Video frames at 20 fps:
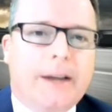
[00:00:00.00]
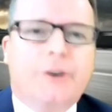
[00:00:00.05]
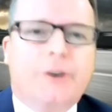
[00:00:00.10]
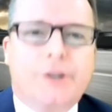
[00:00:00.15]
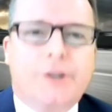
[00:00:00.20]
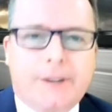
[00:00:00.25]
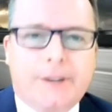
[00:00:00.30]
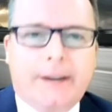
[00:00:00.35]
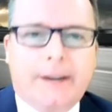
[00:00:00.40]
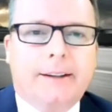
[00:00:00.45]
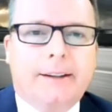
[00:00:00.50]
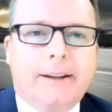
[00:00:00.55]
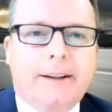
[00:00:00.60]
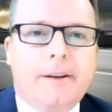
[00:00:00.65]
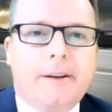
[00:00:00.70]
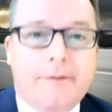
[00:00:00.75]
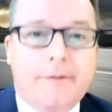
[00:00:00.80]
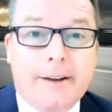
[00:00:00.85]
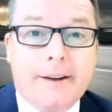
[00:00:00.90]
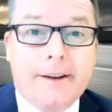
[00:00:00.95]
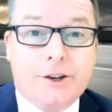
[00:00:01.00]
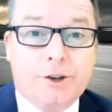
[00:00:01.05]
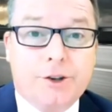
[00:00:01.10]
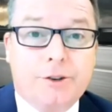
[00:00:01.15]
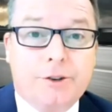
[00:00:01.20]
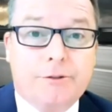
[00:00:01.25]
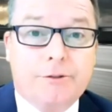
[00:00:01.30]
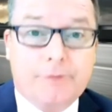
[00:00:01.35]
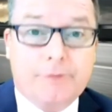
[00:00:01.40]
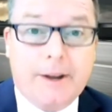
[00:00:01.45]
it could certainly affect
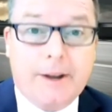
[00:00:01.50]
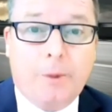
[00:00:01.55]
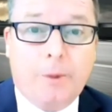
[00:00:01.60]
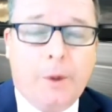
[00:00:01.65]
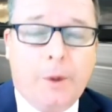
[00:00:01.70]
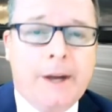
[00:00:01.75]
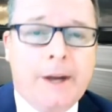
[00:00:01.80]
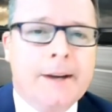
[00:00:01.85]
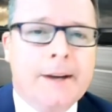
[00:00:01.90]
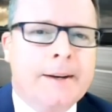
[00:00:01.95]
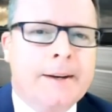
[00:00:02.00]
you that way.